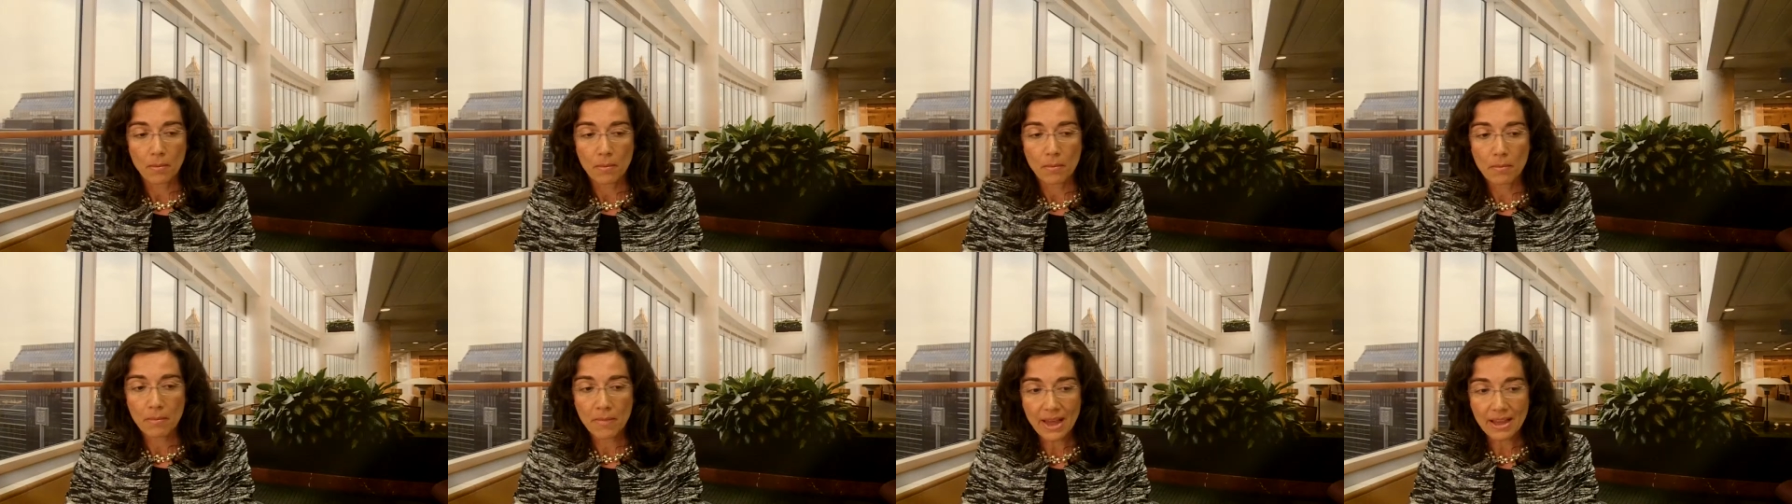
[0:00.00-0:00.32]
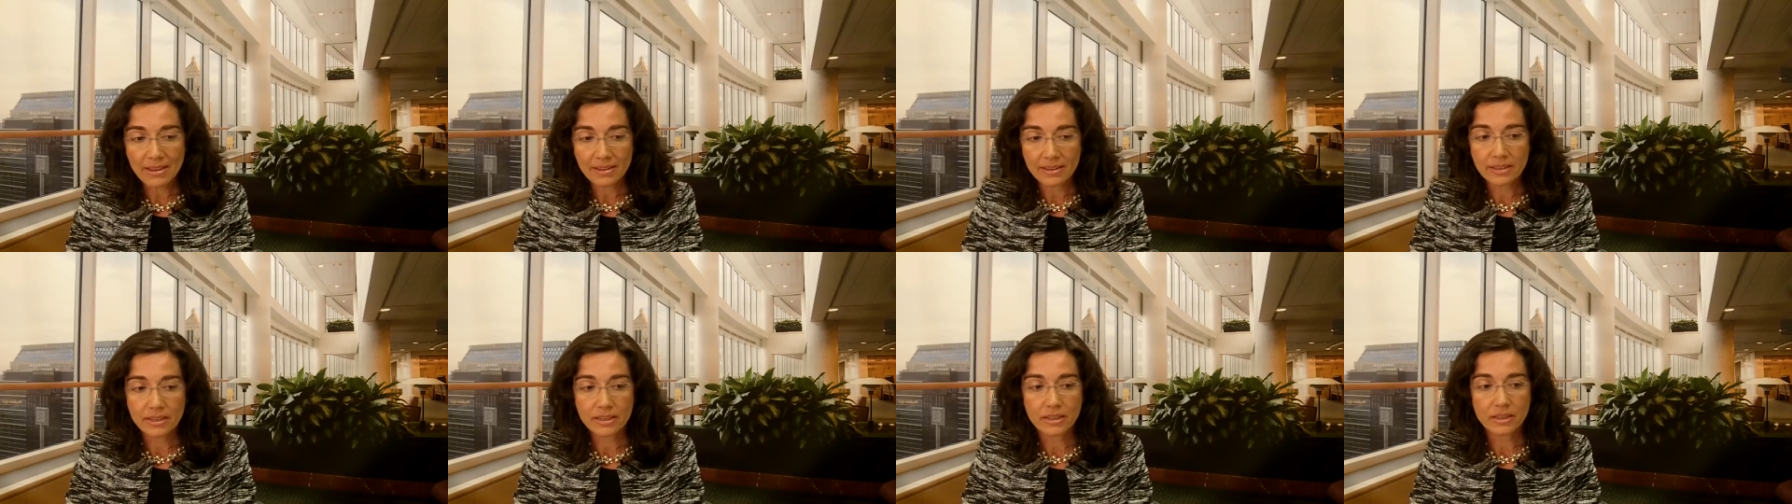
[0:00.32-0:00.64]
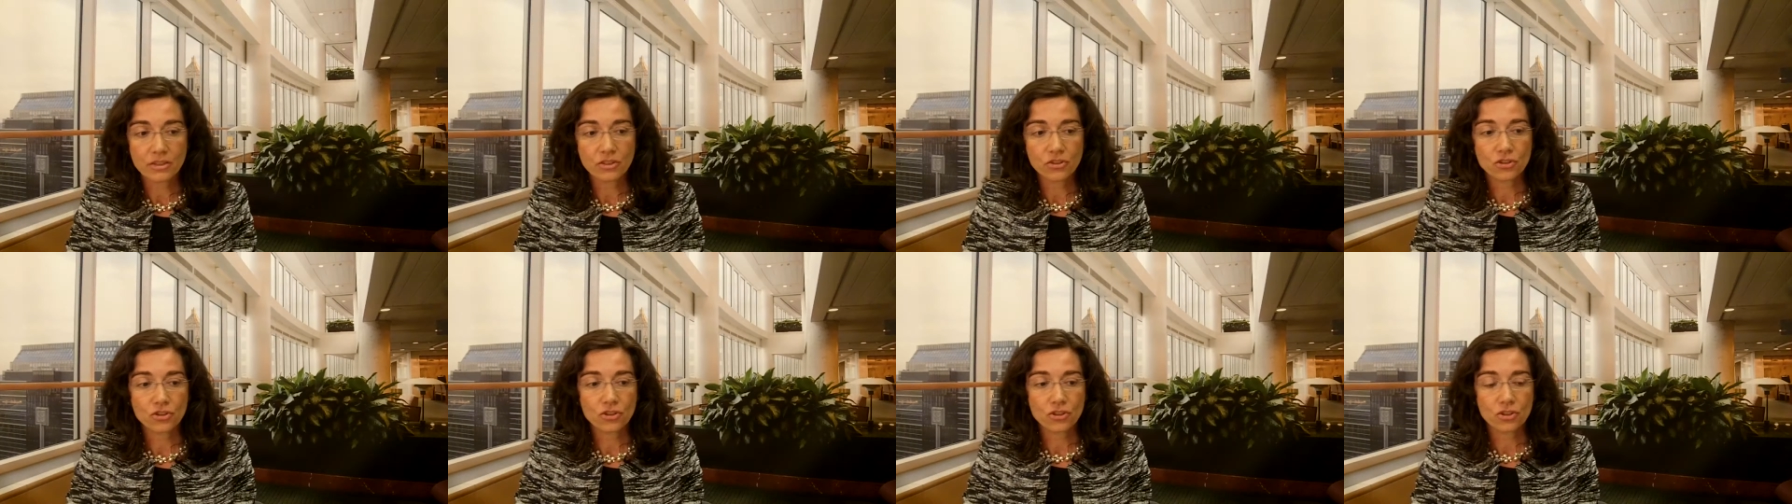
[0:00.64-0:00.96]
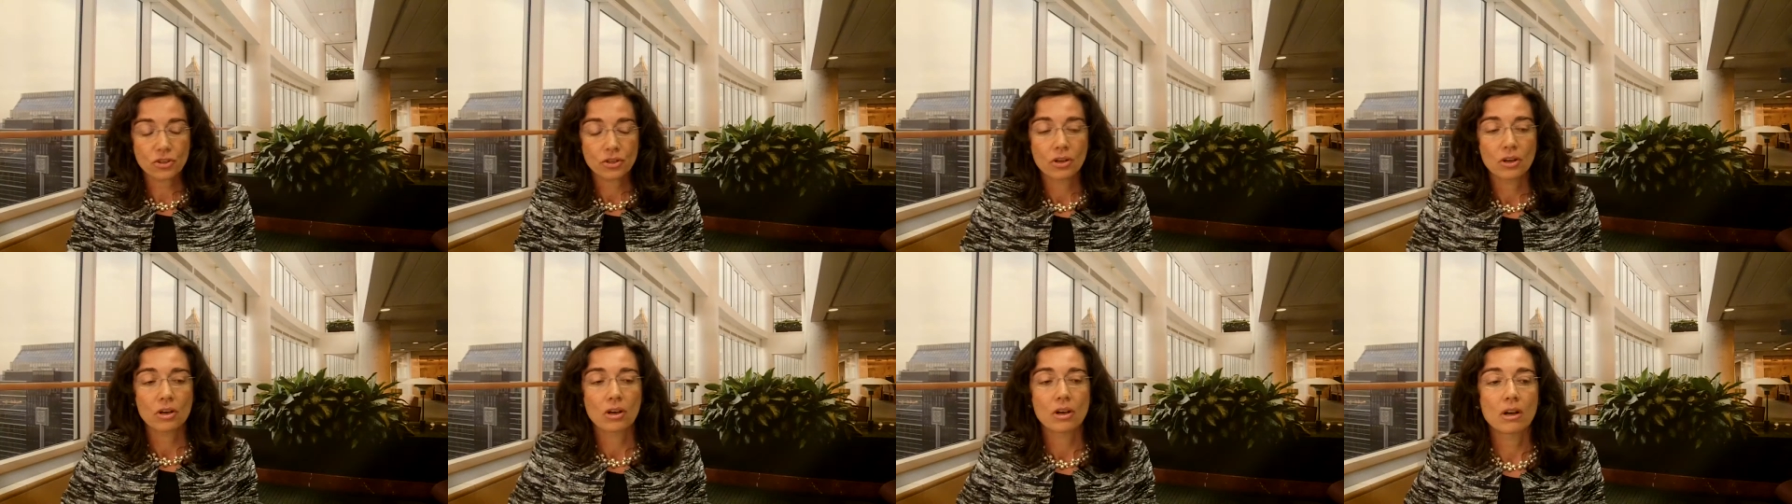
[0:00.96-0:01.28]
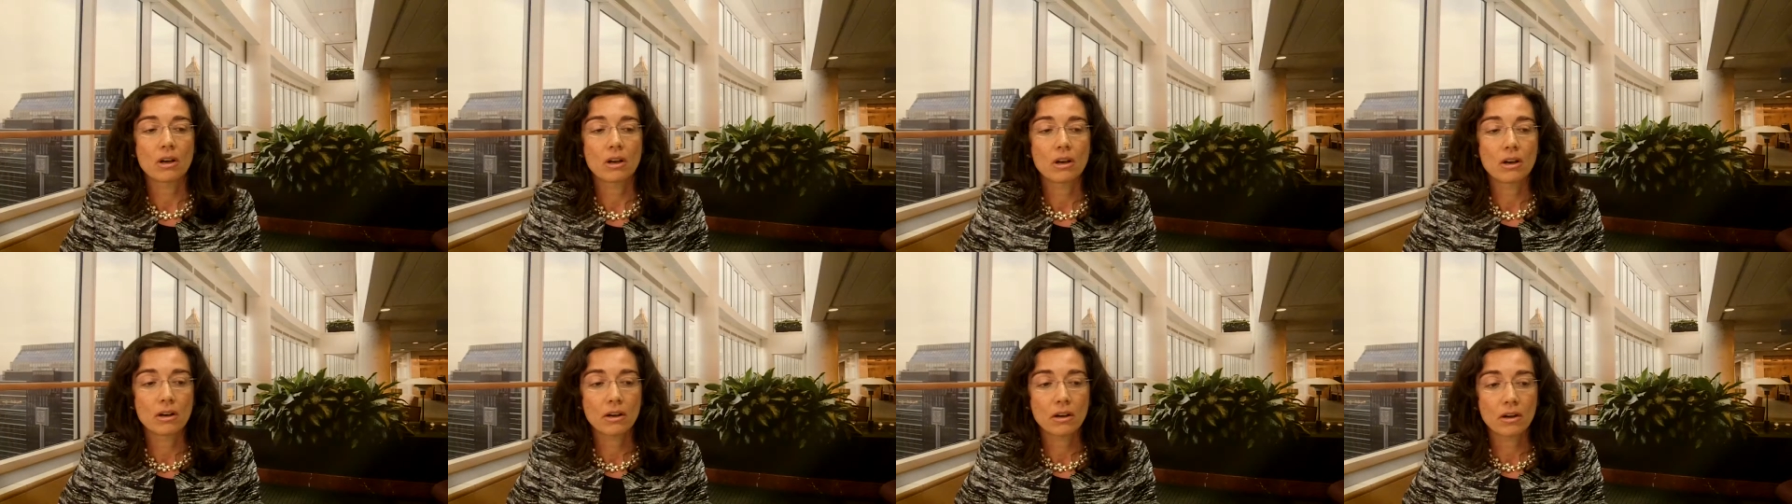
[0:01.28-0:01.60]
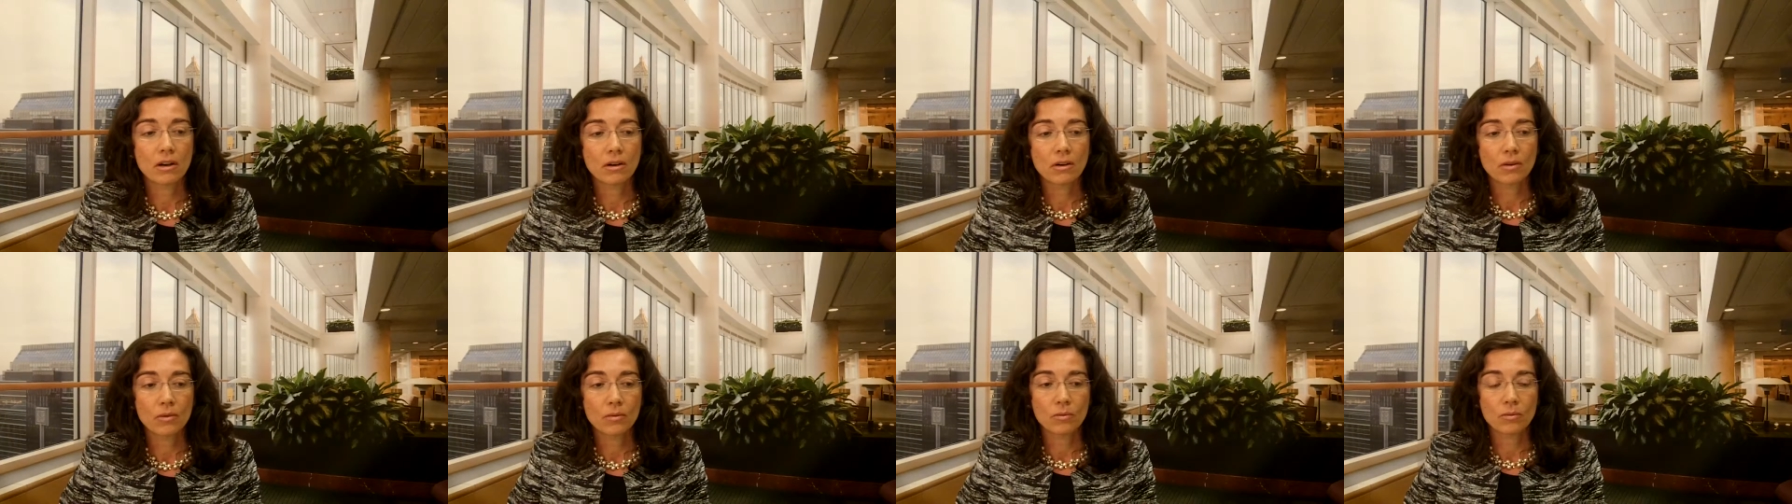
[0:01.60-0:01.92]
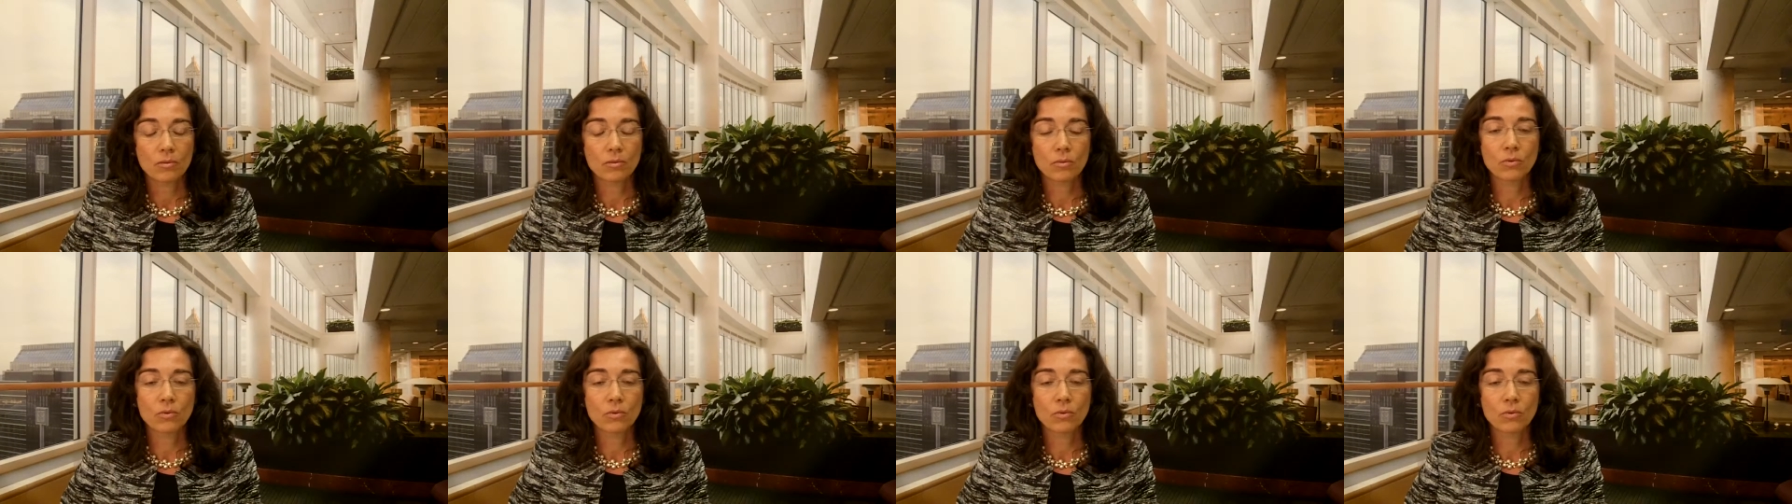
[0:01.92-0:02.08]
message uh,